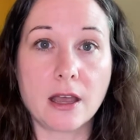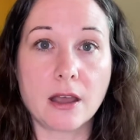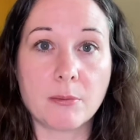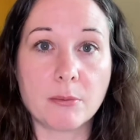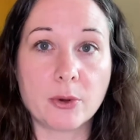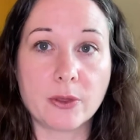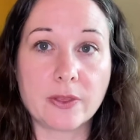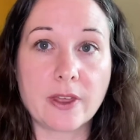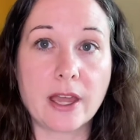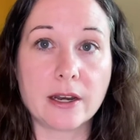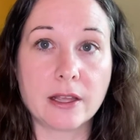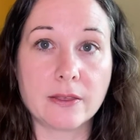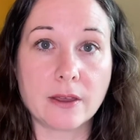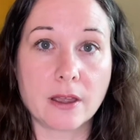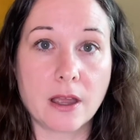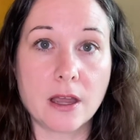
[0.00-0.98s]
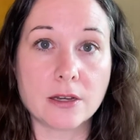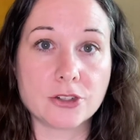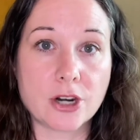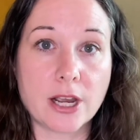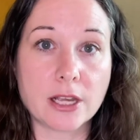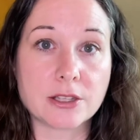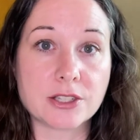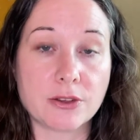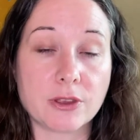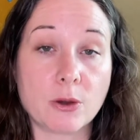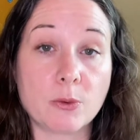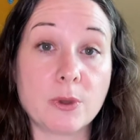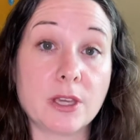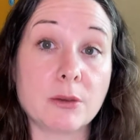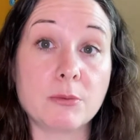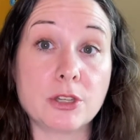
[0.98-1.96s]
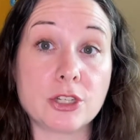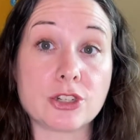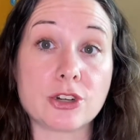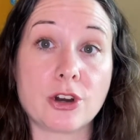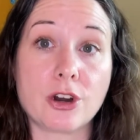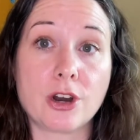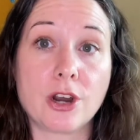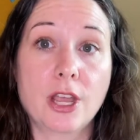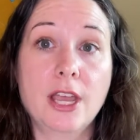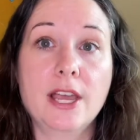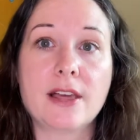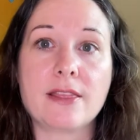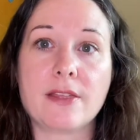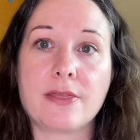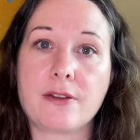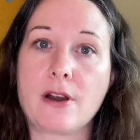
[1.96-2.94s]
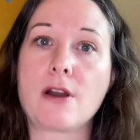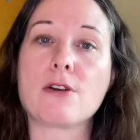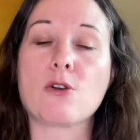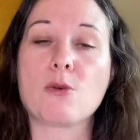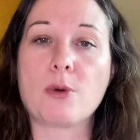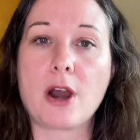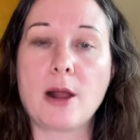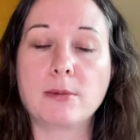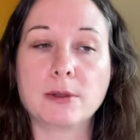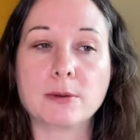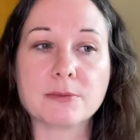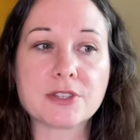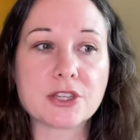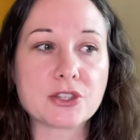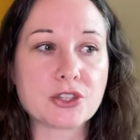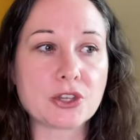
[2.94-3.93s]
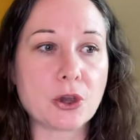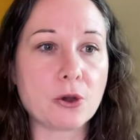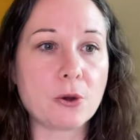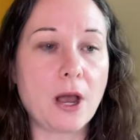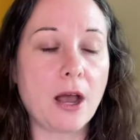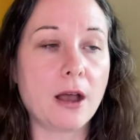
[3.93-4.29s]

put that in the contract so that we can be sure that there are no problems. So